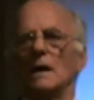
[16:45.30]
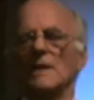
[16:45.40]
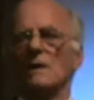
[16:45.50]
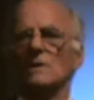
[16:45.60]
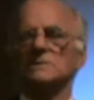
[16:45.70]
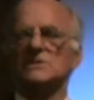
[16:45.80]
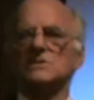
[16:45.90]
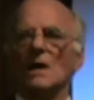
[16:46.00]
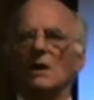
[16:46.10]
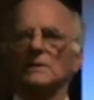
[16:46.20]
And there are
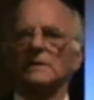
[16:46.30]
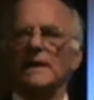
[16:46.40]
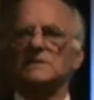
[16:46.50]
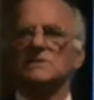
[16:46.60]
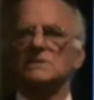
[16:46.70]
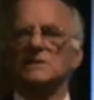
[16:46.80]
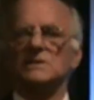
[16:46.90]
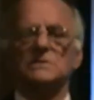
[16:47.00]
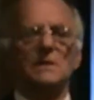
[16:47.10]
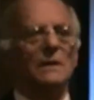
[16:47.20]
discarnate
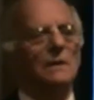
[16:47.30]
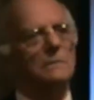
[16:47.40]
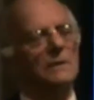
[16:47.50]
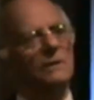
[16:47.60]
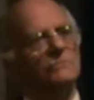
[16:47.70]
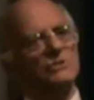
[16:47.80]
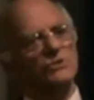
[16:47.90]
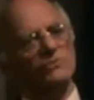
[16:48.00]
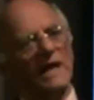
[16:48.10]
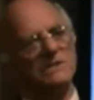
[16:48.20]
entities that are
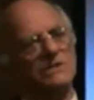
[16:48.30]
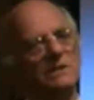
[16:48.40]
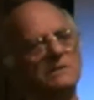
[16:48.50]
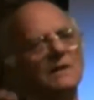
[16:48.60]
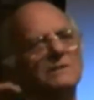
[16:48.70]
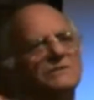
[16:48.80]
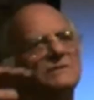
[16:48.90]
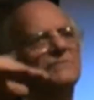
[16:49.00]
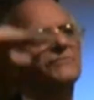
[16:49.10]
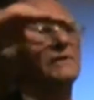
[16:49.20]
attracted to
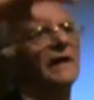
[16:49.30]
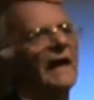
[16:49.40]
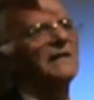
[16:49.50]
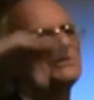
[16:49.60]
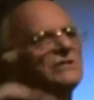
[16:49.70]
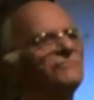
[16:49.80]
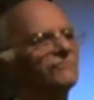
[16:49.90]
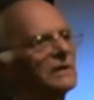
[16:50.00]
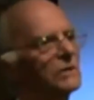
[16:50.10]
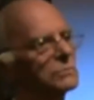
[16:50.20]
different energy
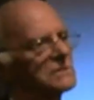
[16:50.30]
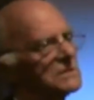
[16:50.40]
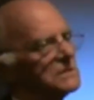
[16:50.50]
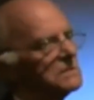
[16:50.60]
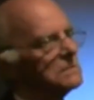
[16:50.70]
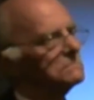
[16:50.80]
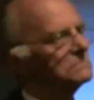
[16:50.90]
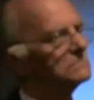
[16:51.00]
frequencies.